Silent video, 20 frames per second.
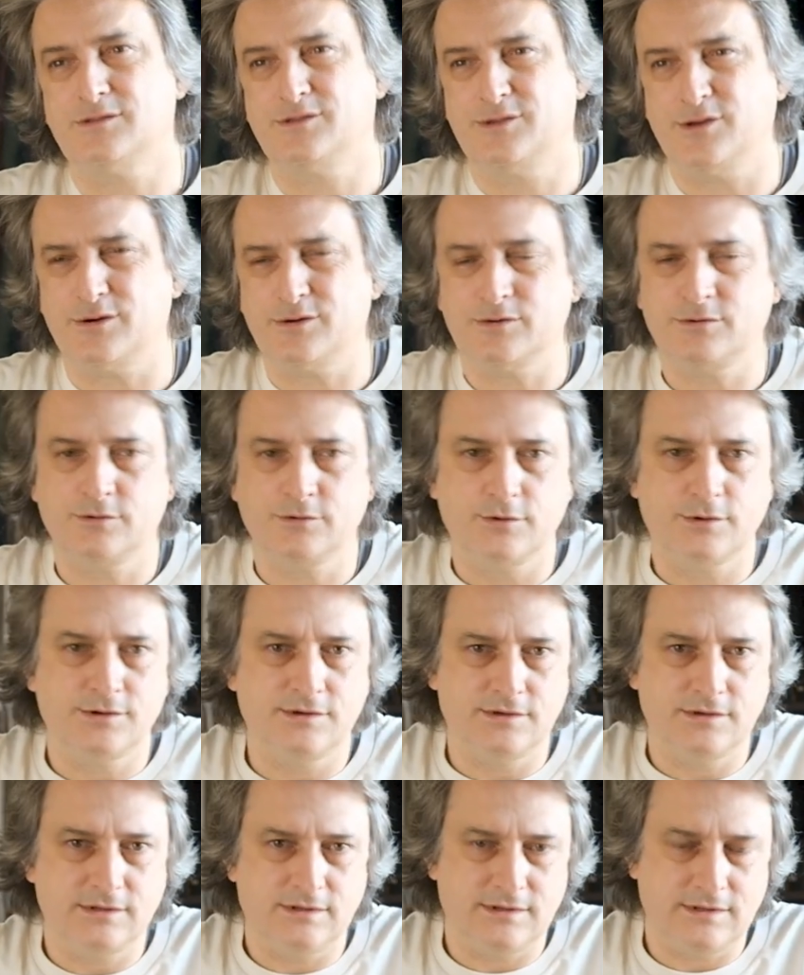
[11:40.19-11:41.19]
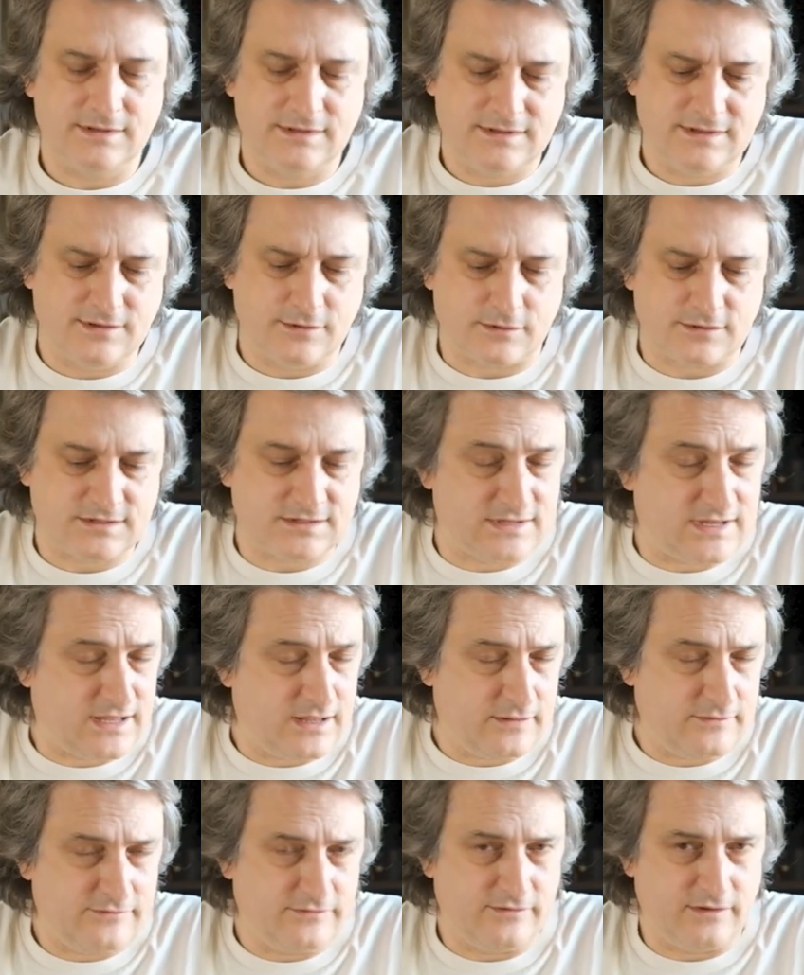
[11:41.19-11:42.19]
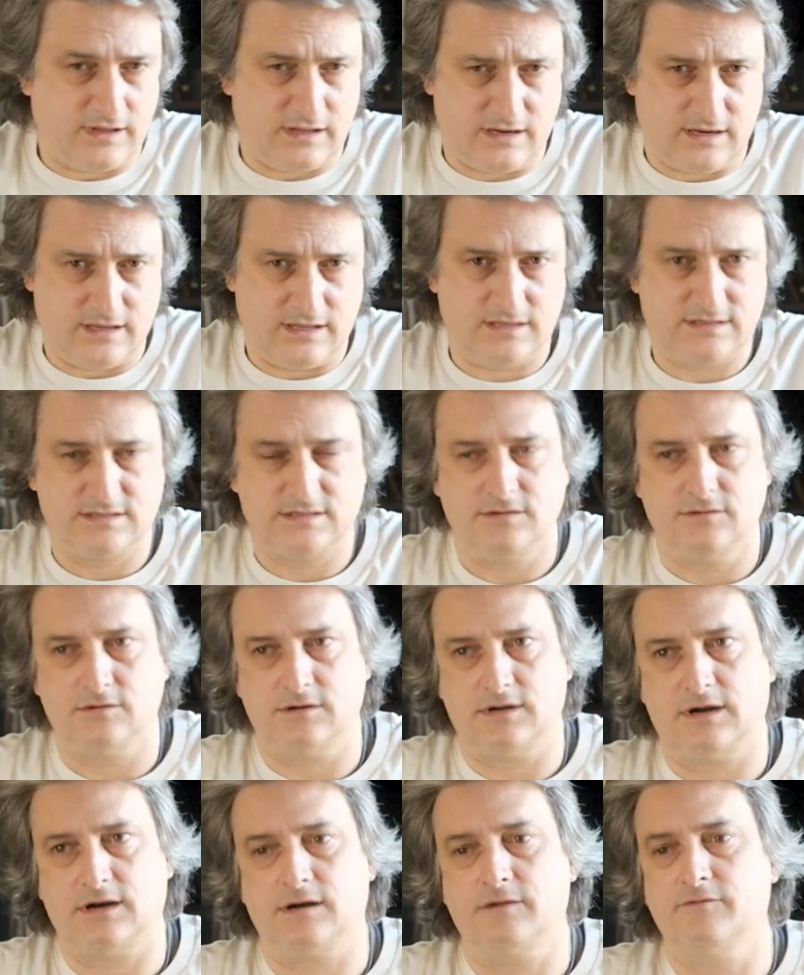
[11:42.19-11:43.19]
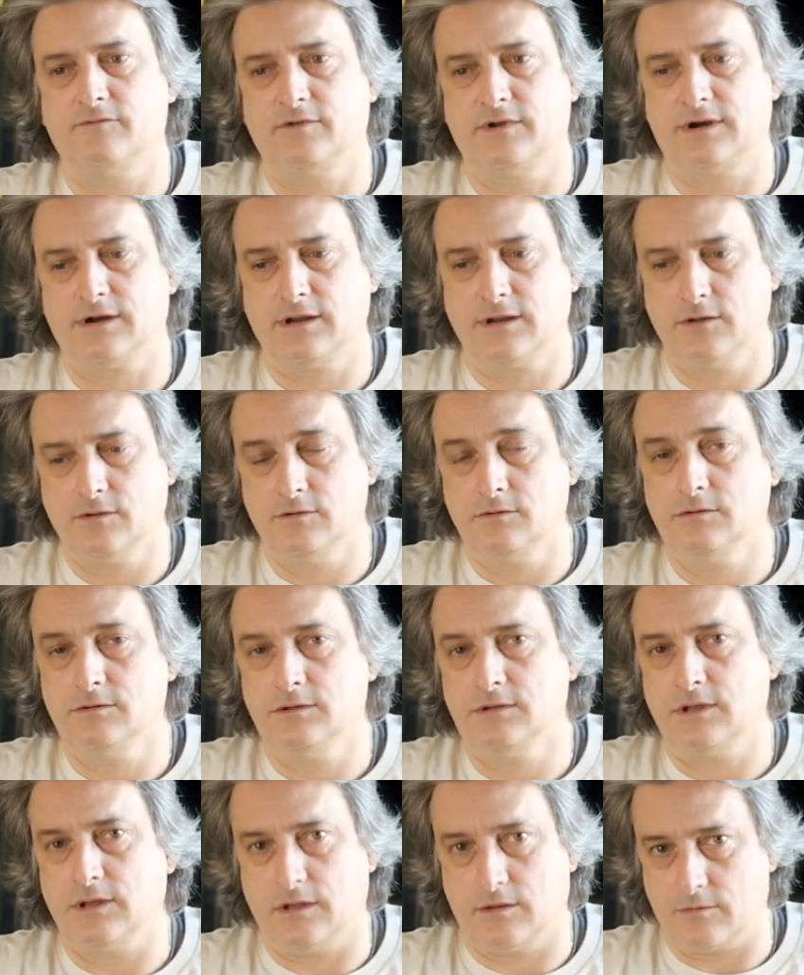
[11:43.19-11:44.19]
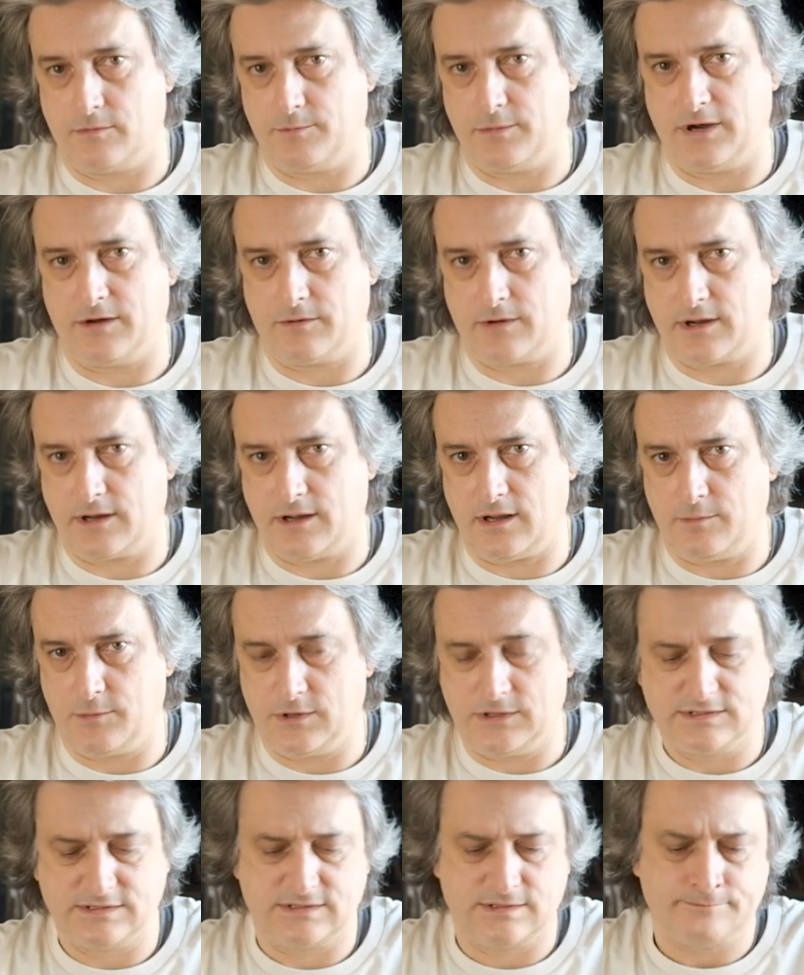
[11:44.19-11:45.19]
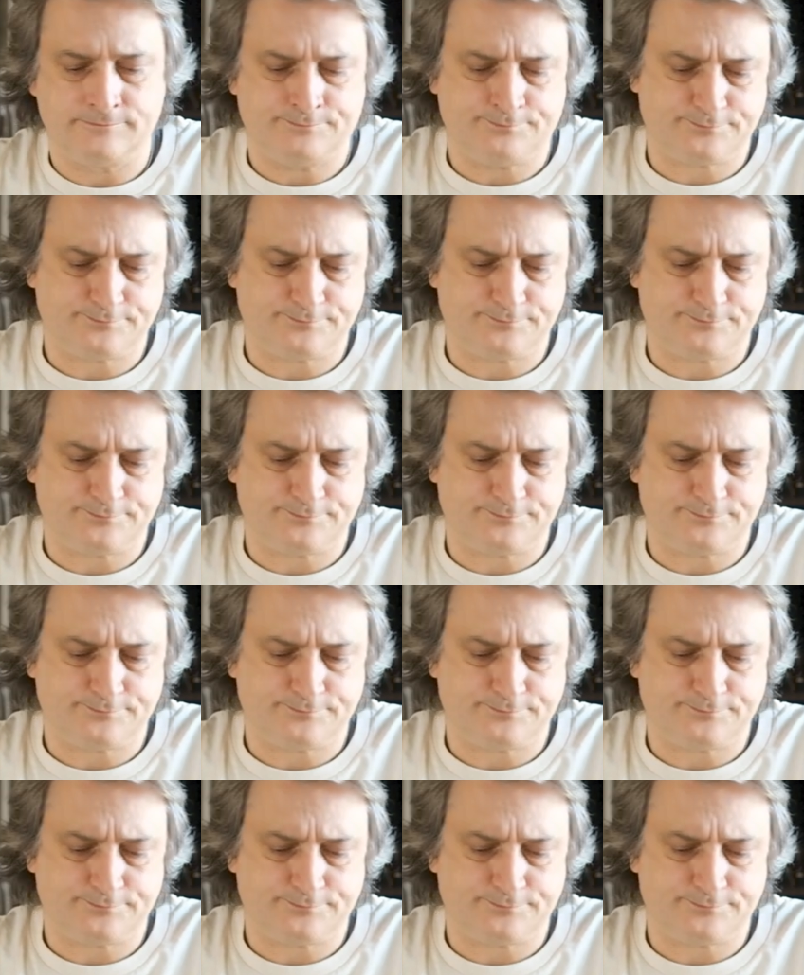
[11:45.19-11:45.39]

Don't do it yourself unless you are very good in repairing cameras